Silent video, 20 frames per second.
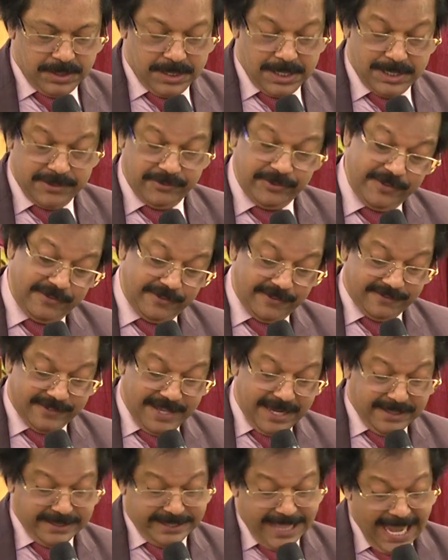Jesus
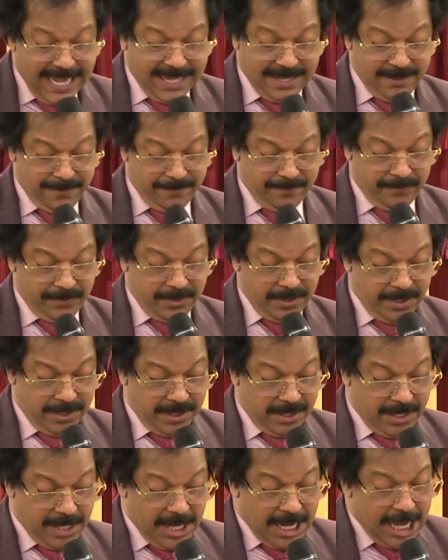said, then
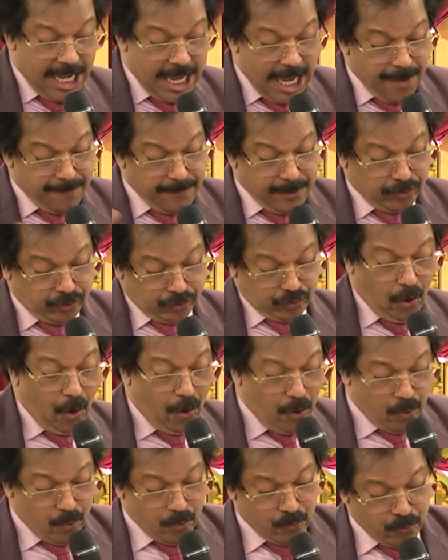he will show
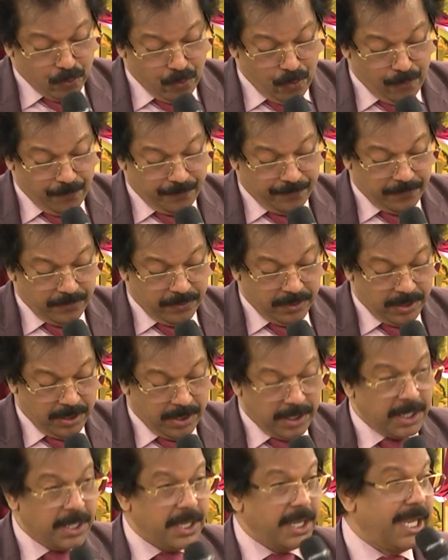you
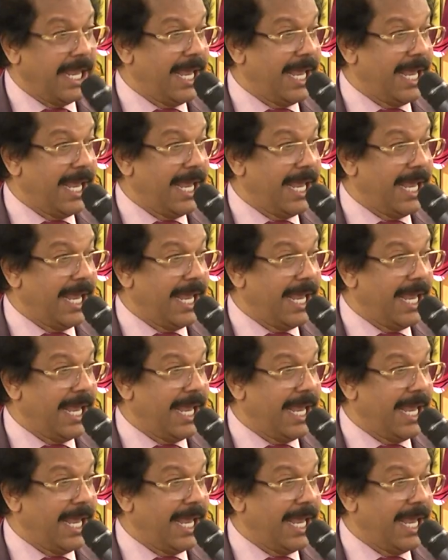a